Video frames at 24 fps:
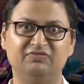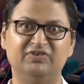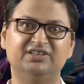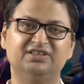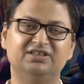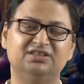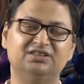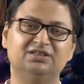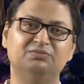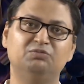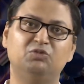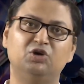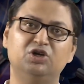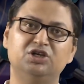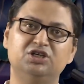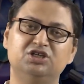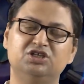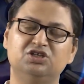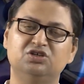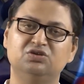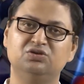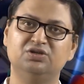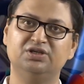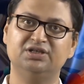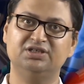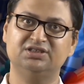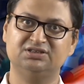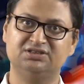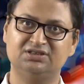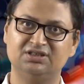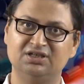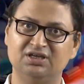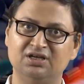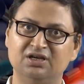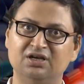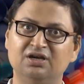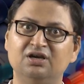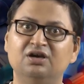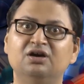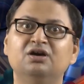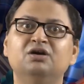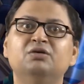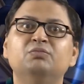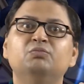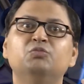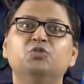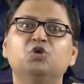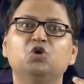whether the molecule is
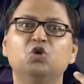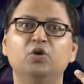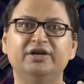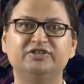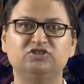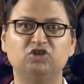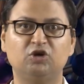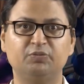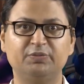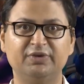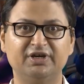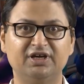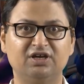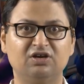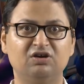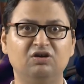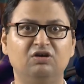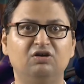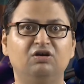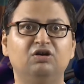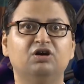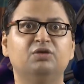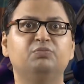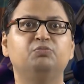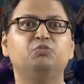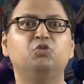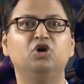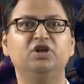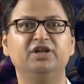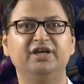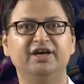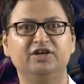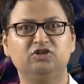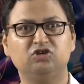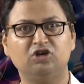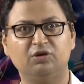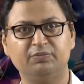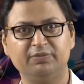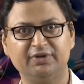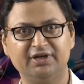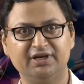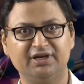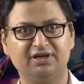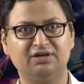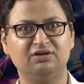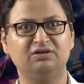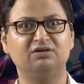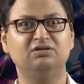monoatomic or
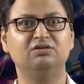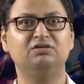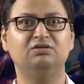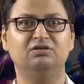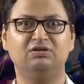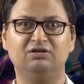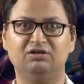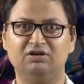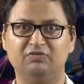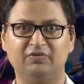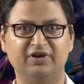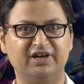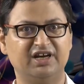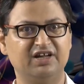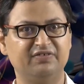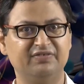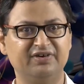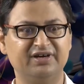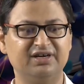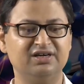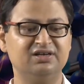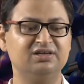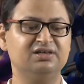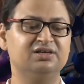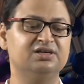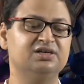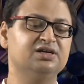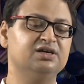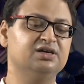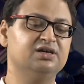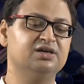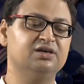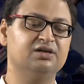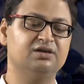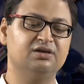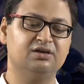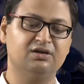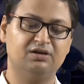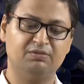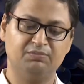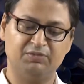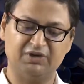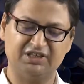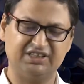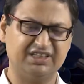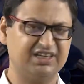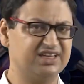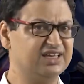polyatomic or whatever,
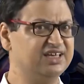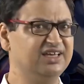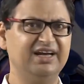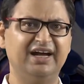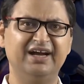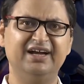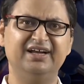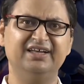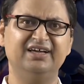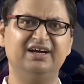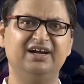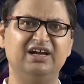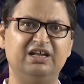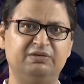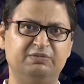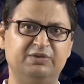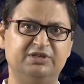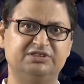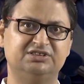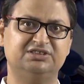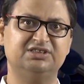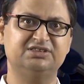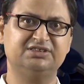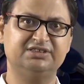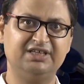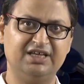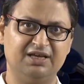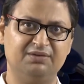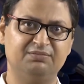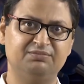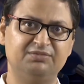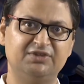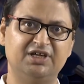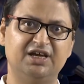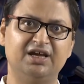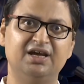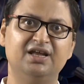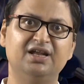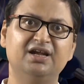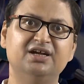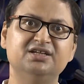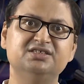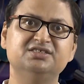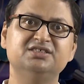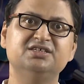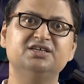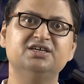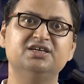but the key idea remains the same. The
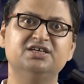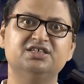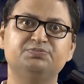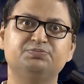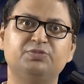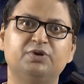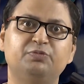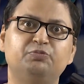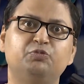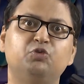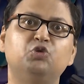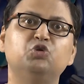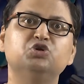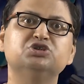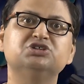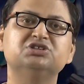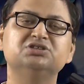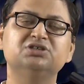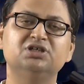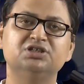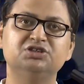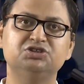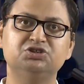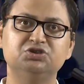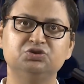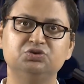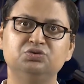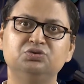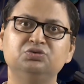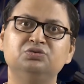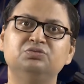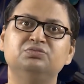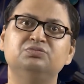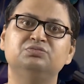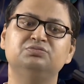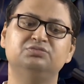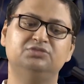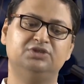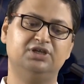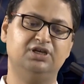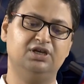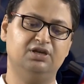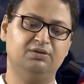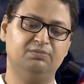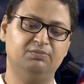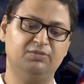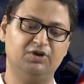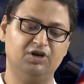energy is proportional to the
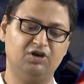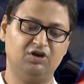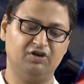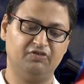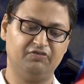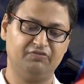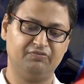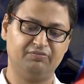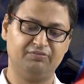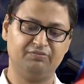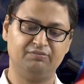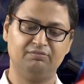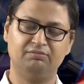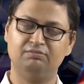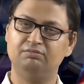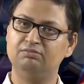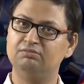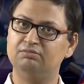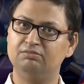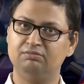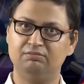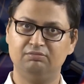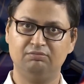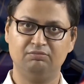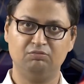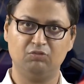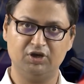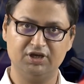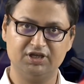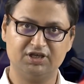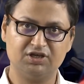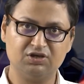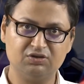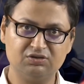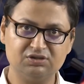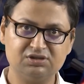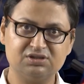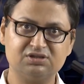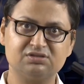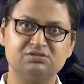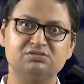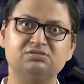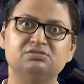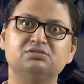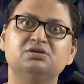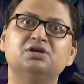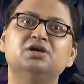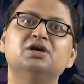number of molecules
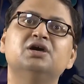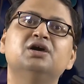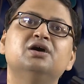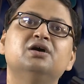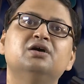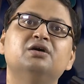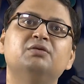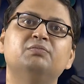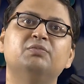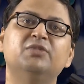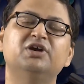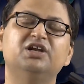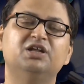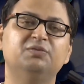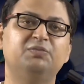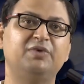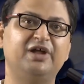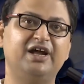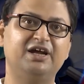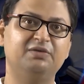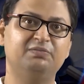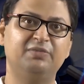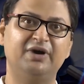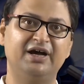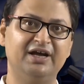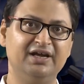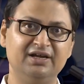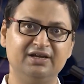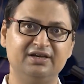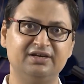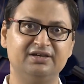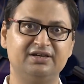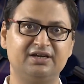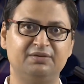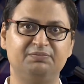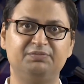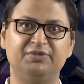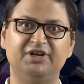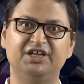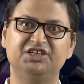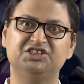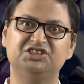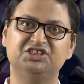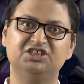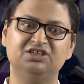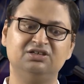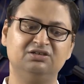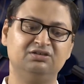multiplied by
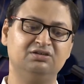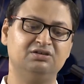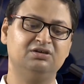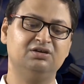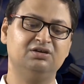temperature